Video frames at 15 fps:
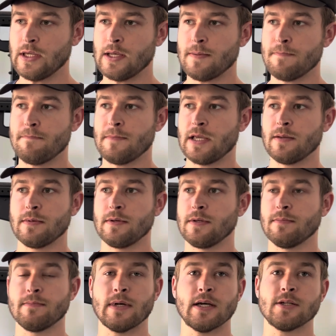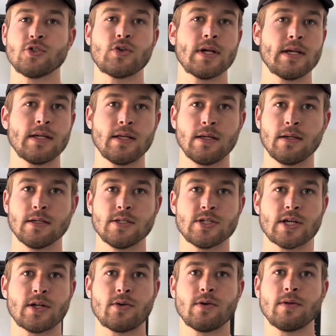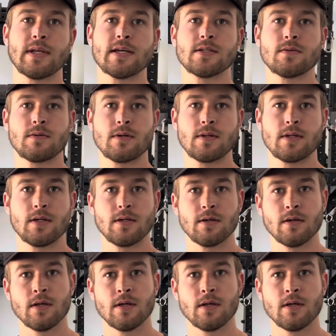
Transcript: maybe training in general, that sort of thing.